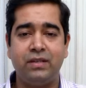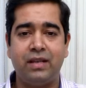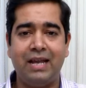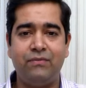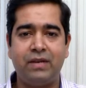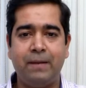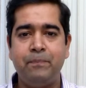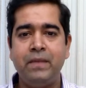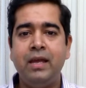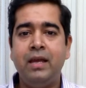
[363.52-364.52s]
for the lifetime.
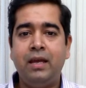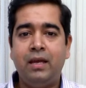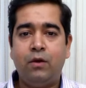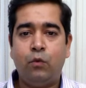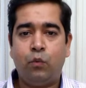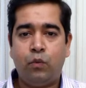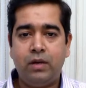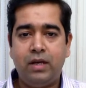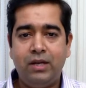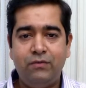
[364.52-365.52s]

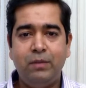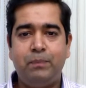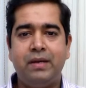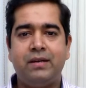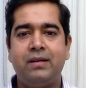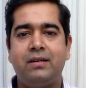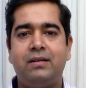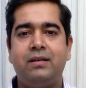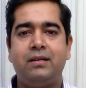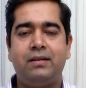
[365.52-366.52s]
If the
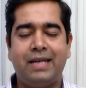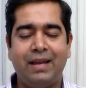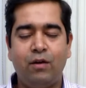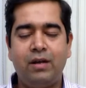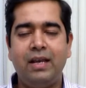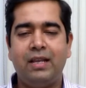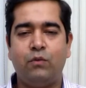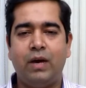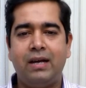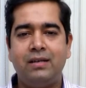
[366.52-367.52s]
patient cannot clear
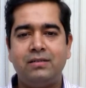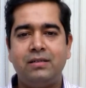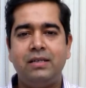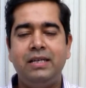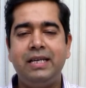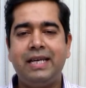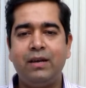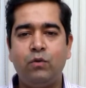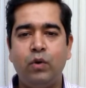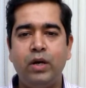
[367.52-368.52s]
the virus, he
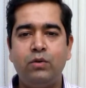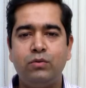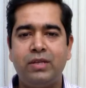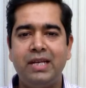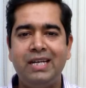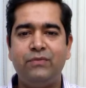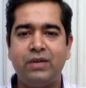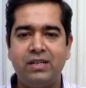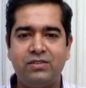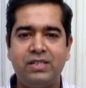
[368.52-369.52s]
can go into 3
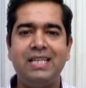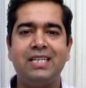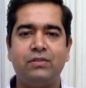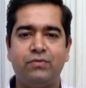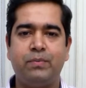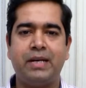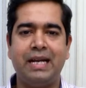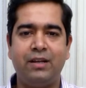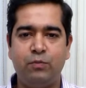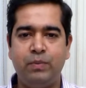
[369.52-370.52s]
different stages of
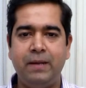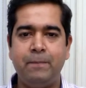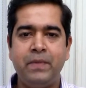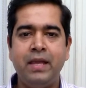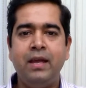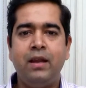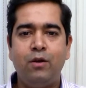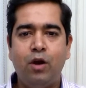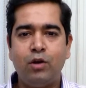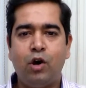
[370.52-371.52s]
hepatitis B.
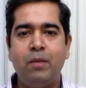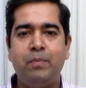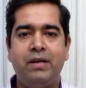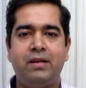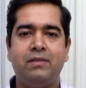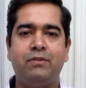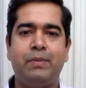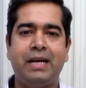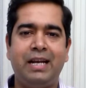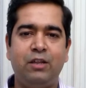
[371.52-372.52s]
Not all patients of
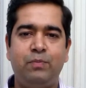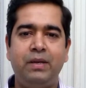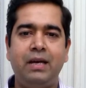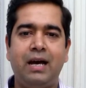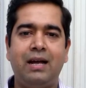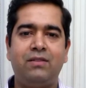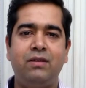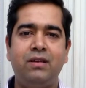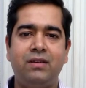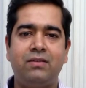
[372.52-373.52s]
hepatitis B are
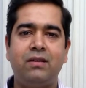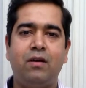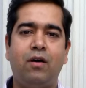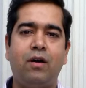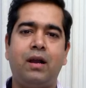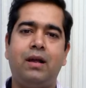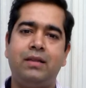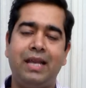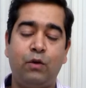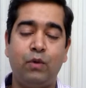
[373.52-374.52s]
serious or
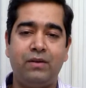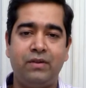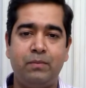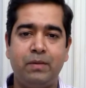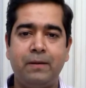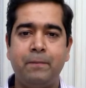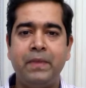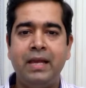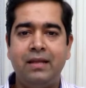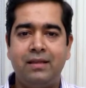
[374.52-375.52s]
they require treatment.
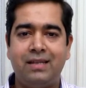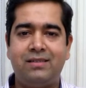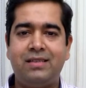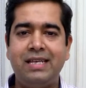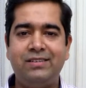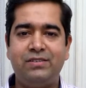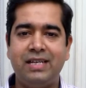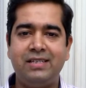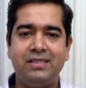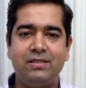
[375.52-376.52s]
There are 3
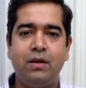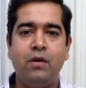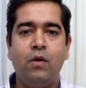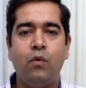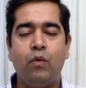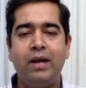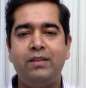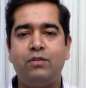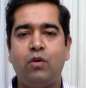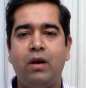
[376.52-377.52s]
stages. One
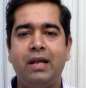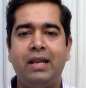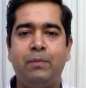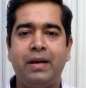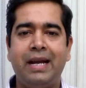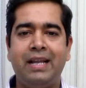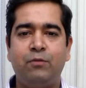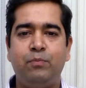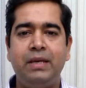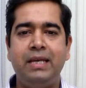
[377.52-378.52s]
is called an
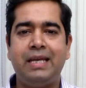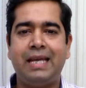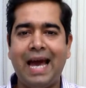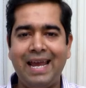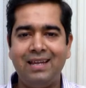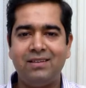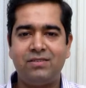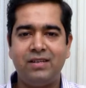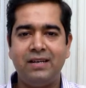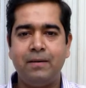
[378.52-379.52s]
hepatitis B carrier
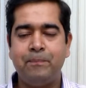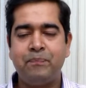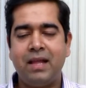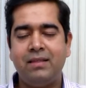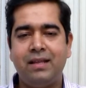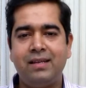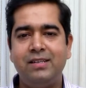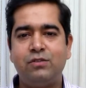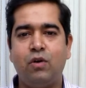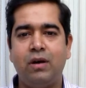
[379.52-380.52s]
state, the other
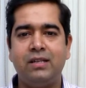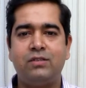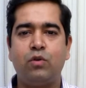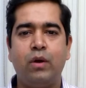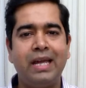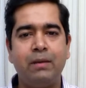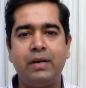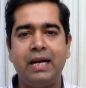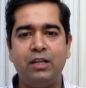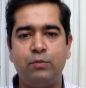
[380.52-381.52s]
is called as chronic
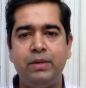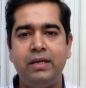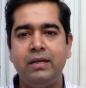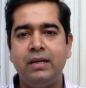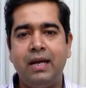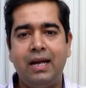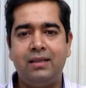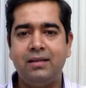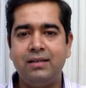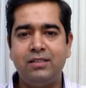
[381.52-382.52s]
hepatitis B,
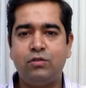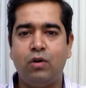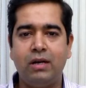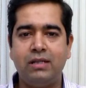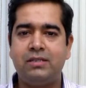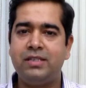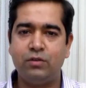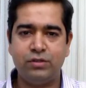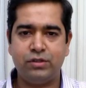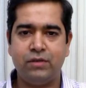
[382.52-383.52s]
and third is called as
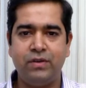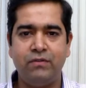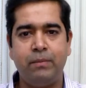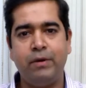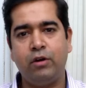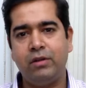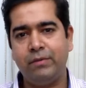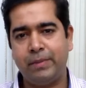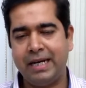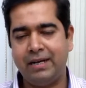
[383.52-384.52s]
cirrhosis of liver because of
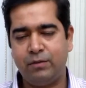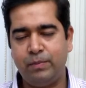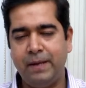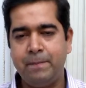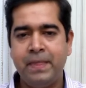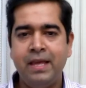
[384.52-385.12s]
hepatitis B.